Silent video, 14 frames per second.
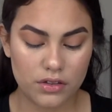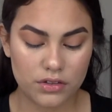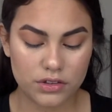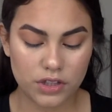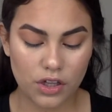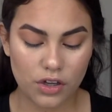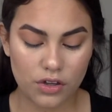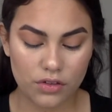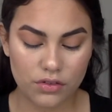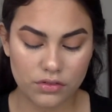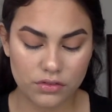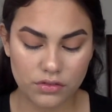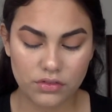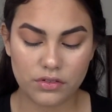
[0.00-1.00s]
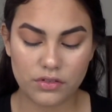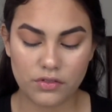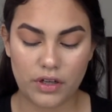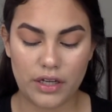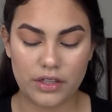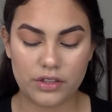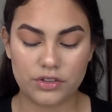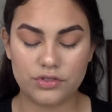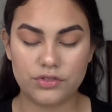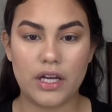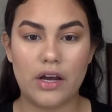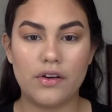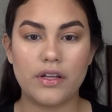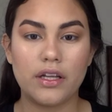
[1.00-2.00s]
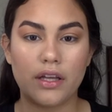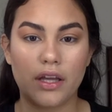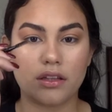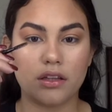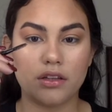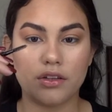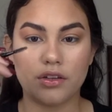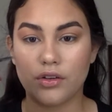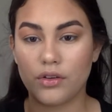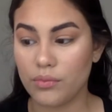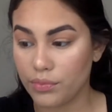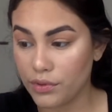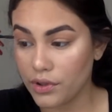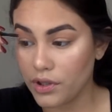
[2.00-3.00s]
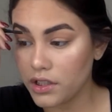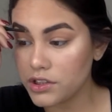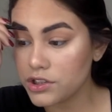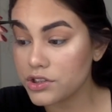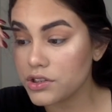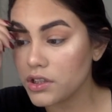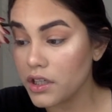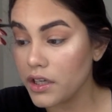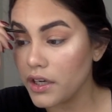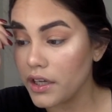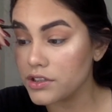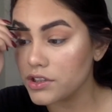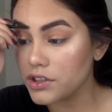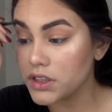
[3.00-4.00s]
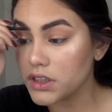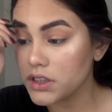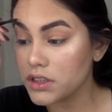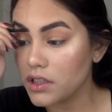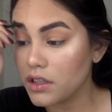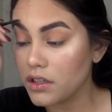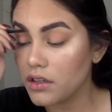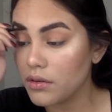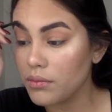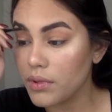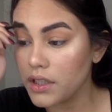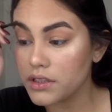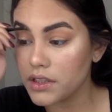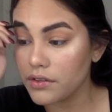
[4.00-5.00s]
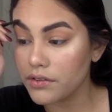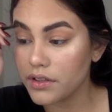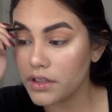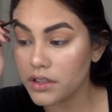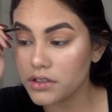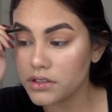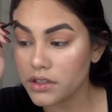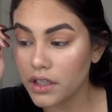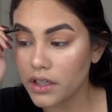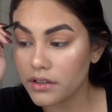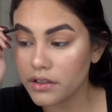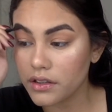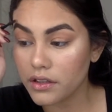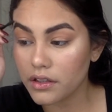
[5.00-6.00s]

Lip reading: So what I do now, I get the little brush and I just blend everything together.